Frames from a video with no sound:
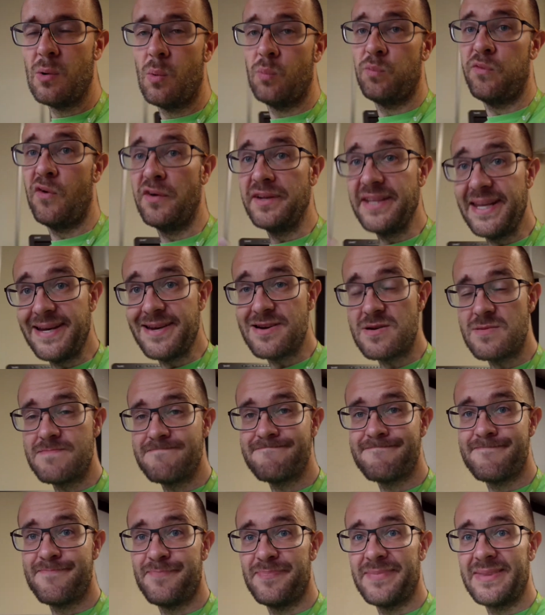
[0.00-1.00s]
for
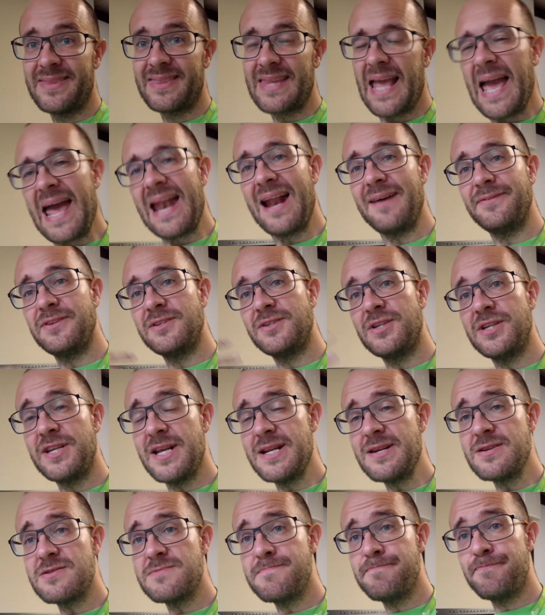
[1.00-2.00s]
dinner. And after the
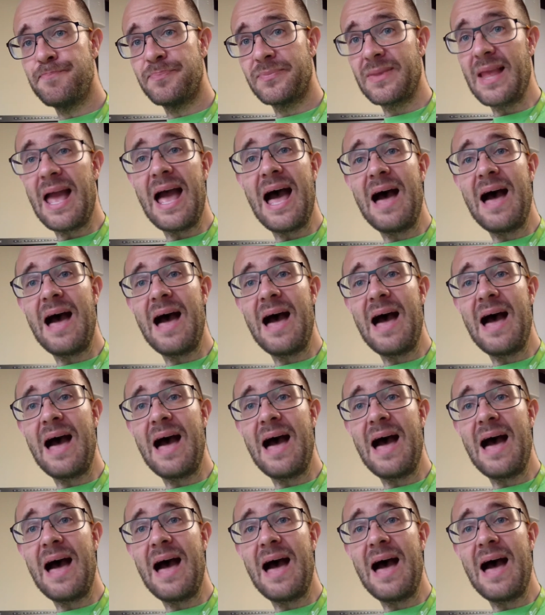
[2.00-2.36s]
dinner,